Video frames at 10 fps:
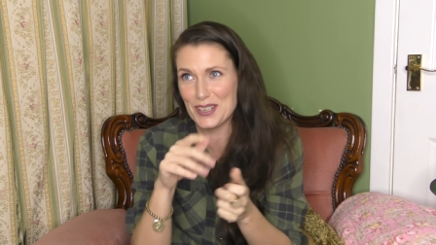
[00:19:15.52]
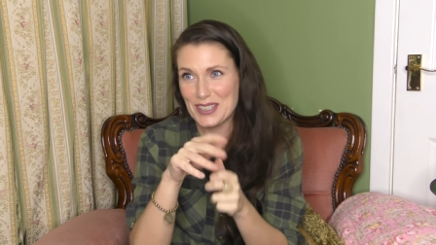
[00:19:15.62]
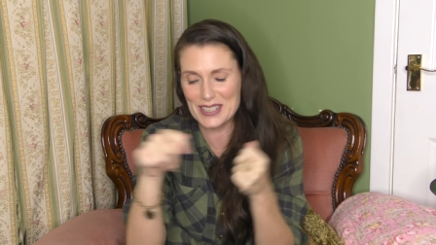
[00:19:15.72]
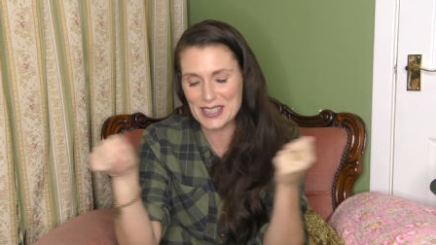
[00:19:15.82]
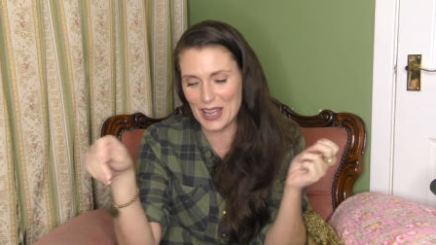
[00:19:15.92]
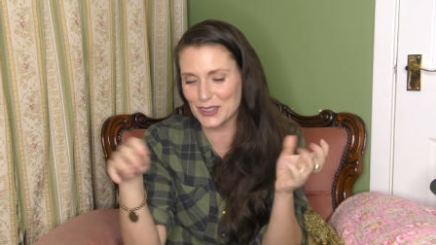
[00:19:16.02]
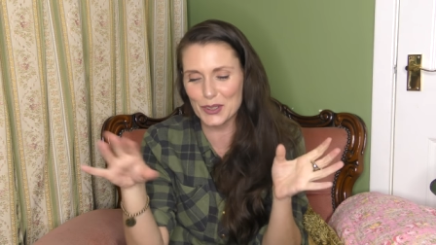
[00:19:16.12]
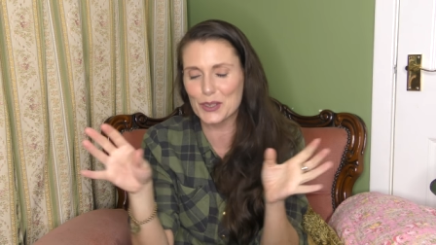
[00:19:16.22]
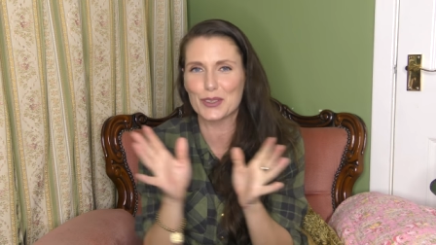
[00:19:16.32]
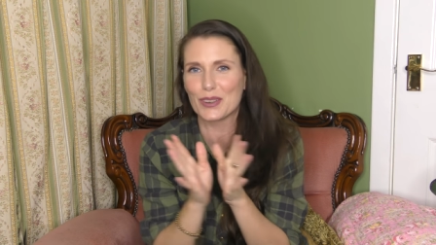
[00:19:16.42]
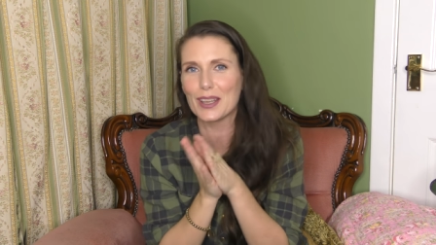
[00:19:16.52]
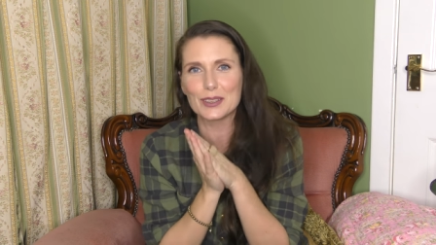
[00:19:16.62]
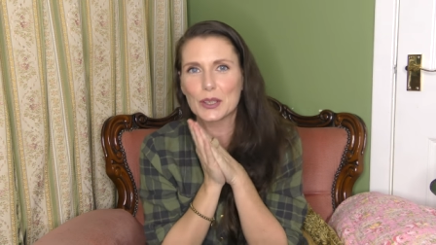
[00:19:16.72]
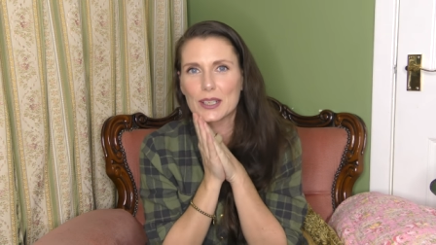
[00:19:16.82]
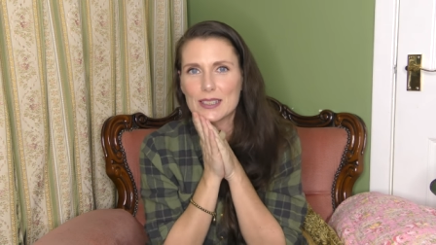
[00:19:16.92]
just to sit and look through it
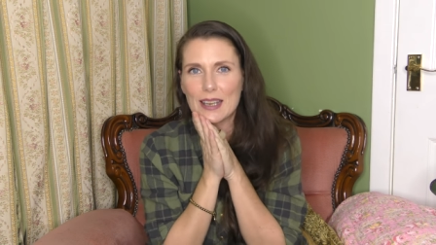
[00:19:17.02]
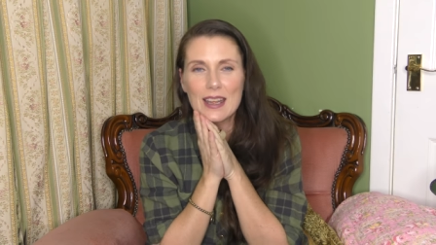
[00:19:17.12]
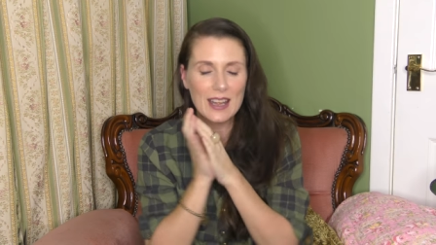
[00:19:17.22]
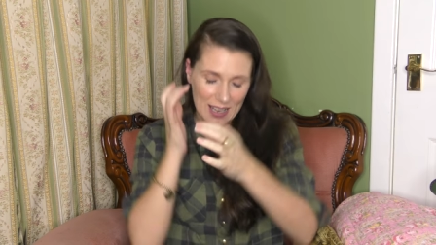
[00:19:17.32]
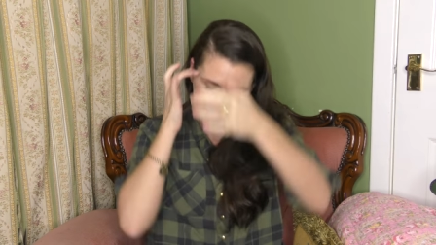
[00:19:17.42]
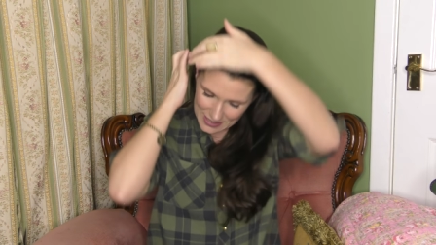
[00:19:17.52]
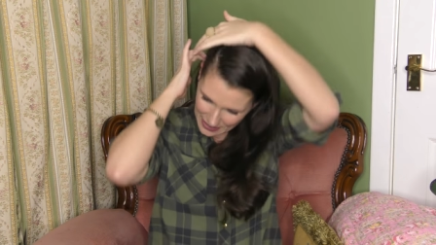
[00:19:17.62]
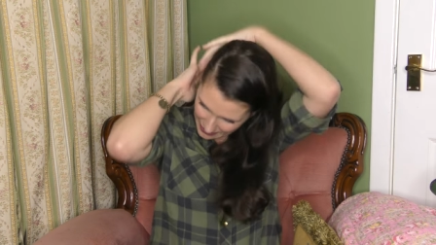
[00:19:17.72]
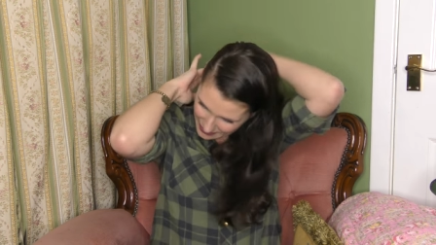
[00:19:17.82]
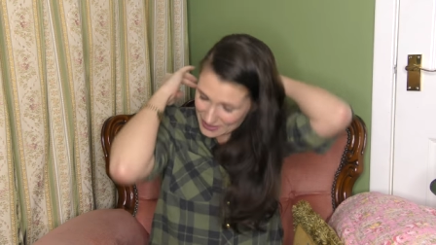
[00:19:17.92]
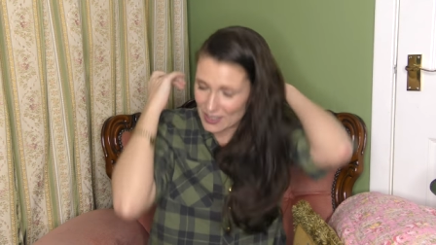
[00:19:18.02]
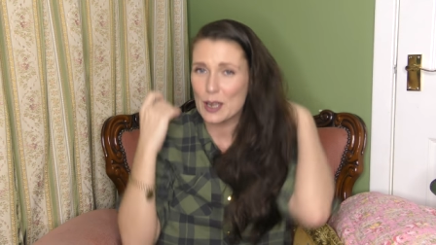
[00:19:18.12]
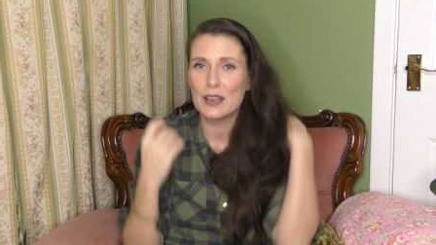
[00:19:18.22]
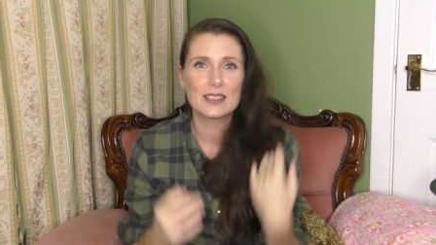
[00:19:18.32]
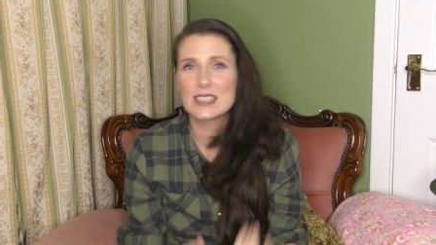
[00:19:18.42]
and look at it. Is that, do,
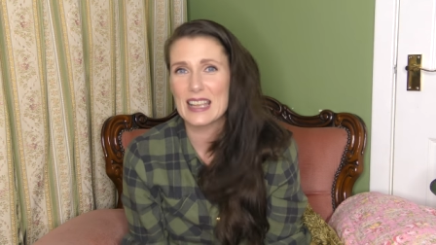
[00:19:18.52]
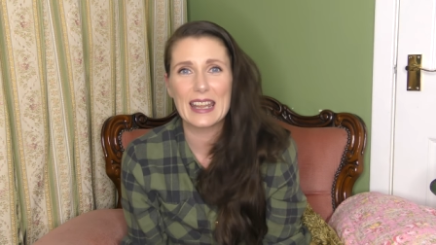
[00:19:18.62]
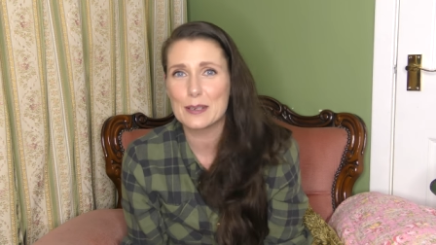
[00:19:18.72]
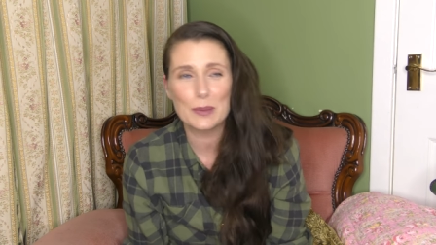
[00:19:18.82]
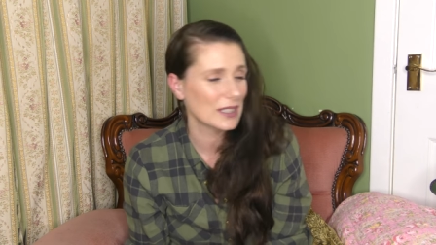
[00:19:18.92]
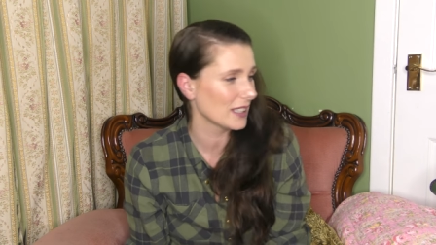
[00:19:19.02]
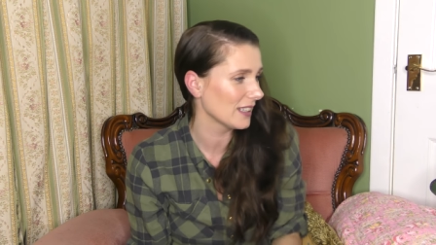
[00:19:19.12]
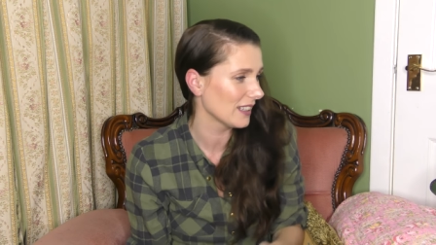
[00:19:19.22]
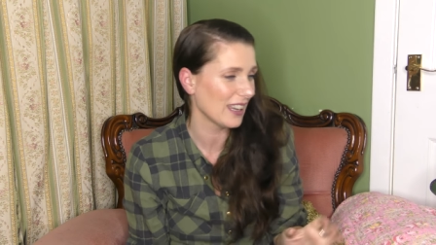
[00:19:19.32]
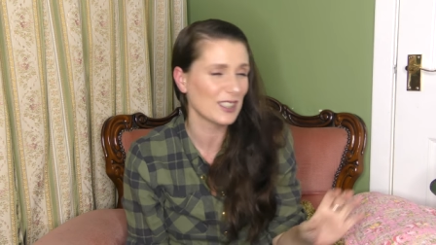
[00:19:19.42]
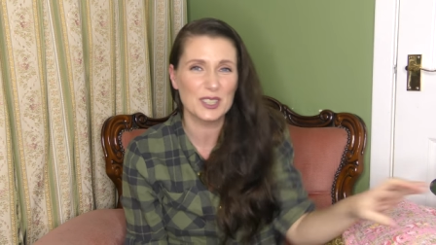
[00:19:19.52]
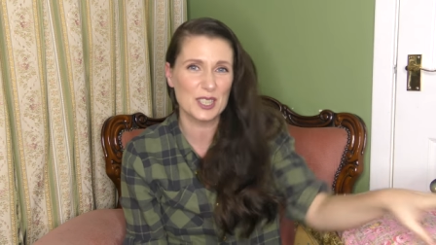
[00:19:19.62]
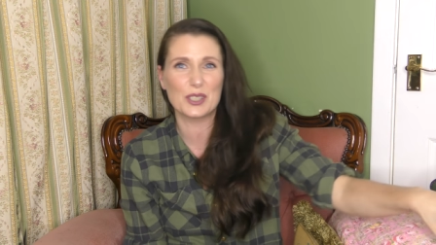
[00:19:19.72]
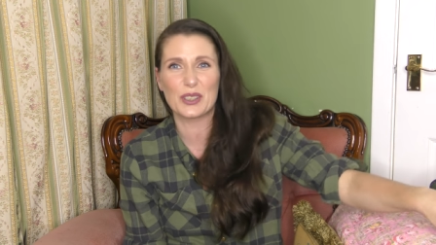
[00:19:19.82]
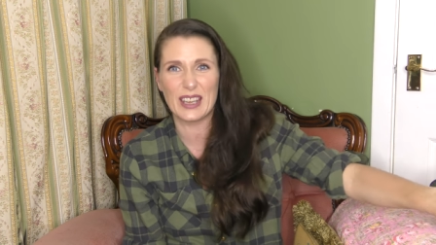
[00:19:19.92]
does anybody
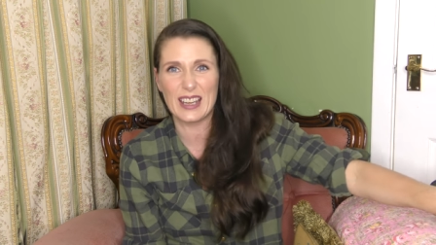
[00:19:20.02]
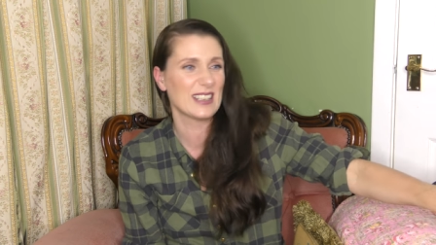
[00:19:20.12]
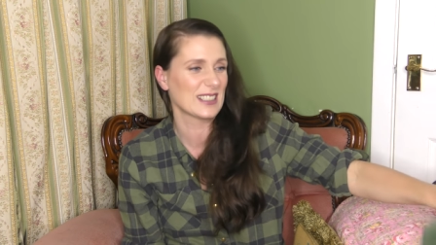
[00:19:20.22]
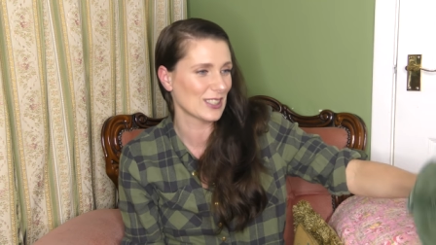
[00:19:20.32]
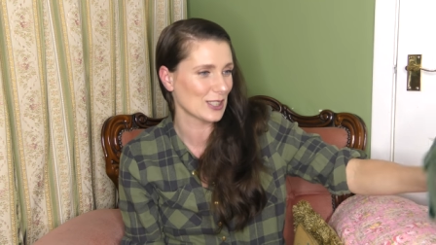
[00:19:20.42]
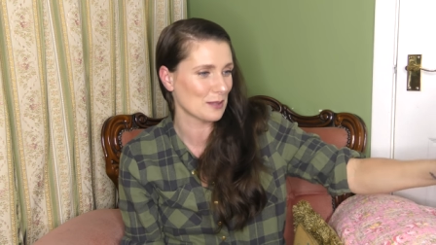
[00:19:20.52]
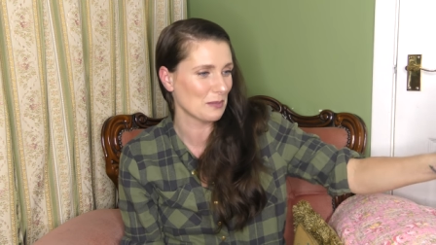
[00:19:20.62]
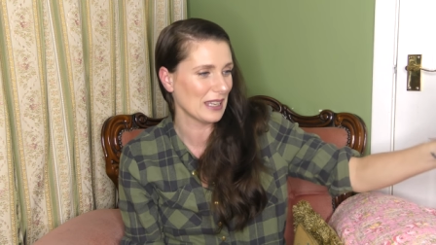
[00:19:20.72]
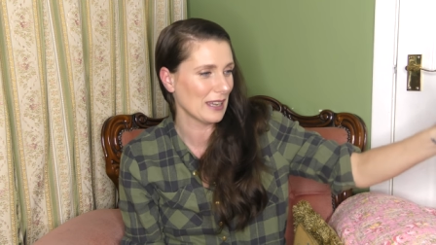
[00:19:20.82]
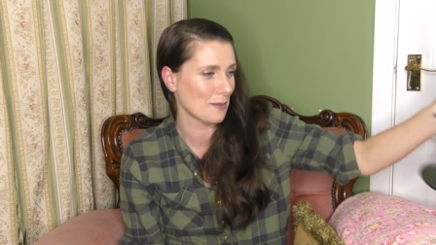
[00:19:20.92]
else do that? Is it just me?